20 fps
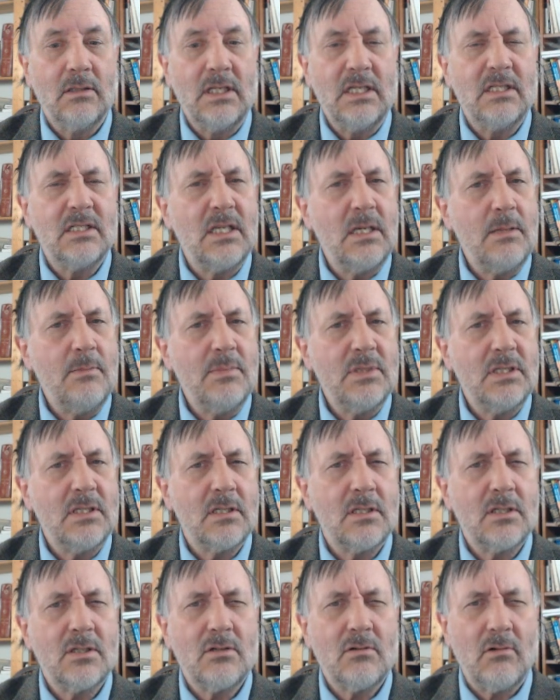He seems
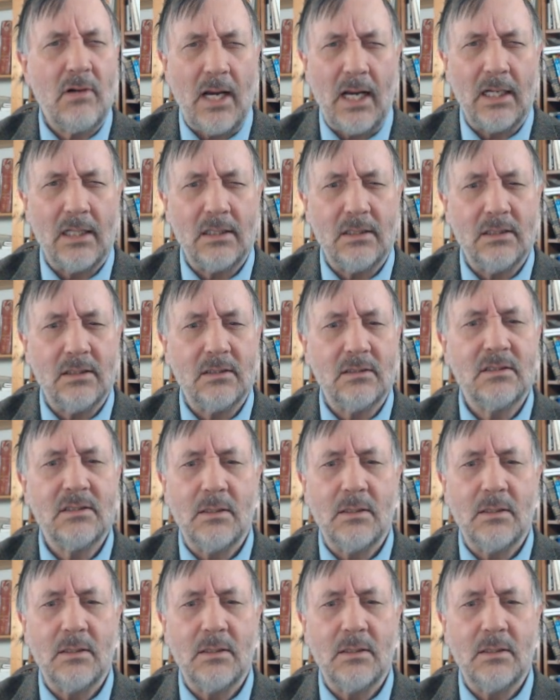distracted